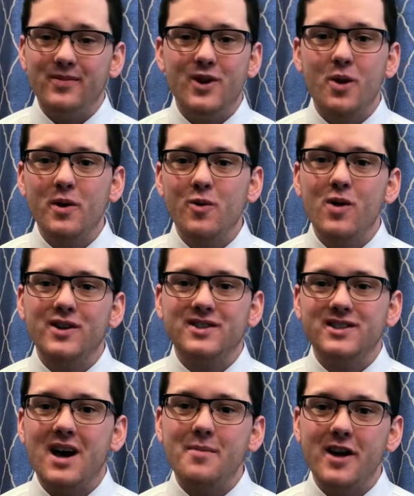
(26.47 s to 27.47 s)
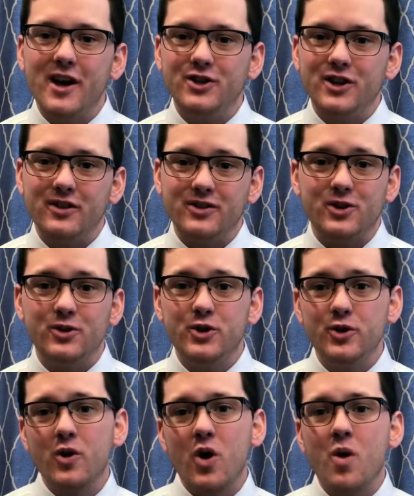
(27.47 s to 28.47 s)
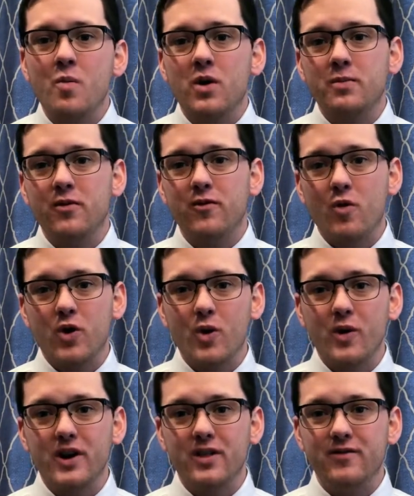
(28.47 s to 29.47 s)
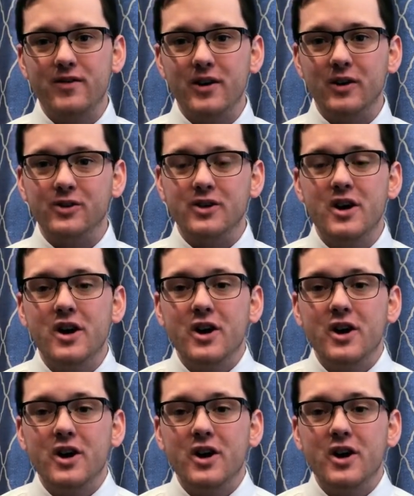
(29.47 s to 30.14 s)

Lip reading: Nobody wants a dumb agent, so do your homework before going to the field.